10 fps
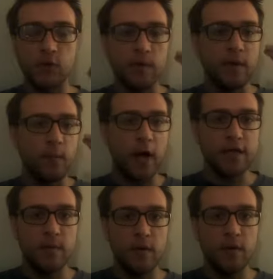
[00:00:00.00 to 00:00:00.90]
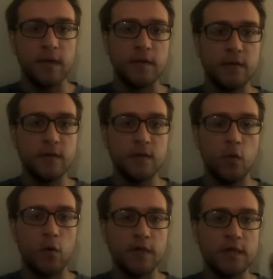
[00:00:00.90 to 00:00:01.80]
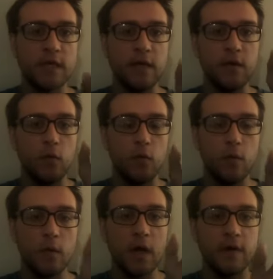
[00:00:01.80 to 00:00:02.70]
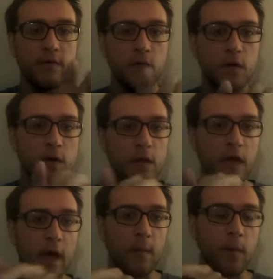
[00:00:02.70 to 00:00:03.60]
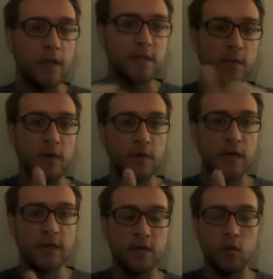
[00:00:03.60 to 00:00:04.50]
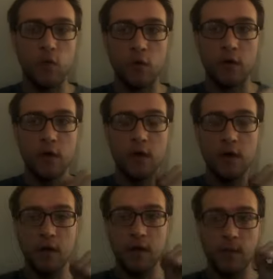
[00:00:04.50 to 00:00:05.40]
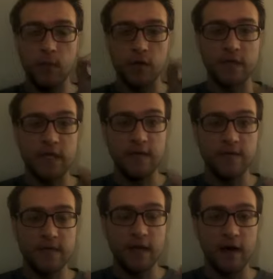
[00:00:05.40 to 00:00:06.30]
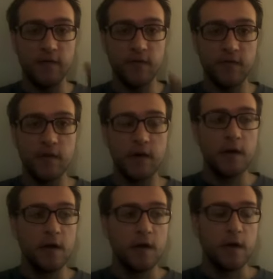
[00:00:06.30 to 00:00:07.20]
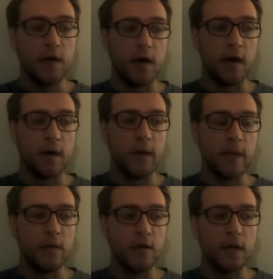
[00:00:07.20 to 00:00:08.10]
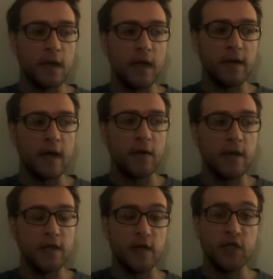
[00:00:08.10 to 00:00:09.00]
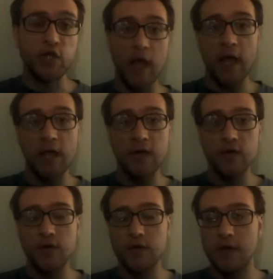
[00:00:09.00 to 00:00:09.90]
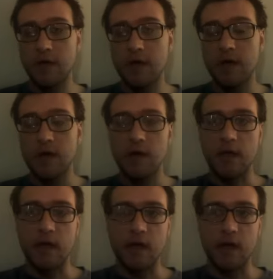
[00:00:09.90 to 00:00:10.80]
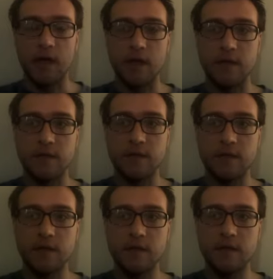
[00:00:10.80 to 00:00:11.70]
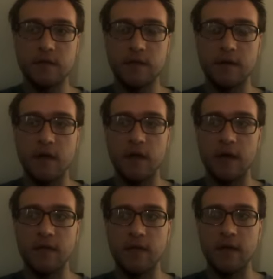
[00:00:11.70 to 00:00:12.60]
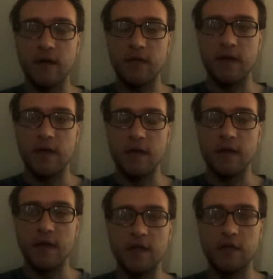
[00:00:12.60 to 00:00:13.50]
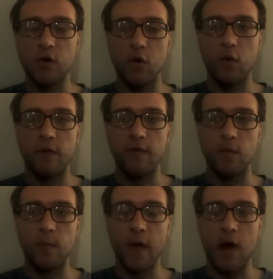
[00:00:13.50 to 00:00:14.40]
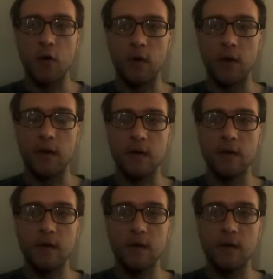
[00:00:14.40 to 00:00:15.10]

dream up possibilities or see, kind of look at possibilities or perceive stuff, and look at how things could change. And I think that it's so overpowering